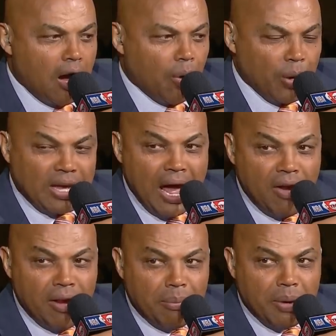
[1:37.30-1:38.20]
Are we
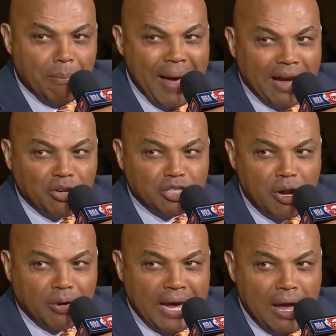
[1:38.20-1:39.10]
counting the Packers
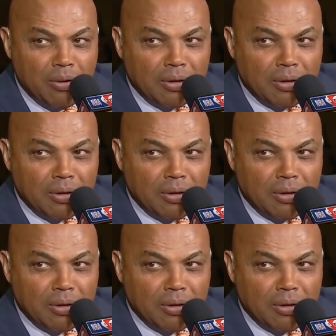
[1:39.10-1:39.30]
don't count?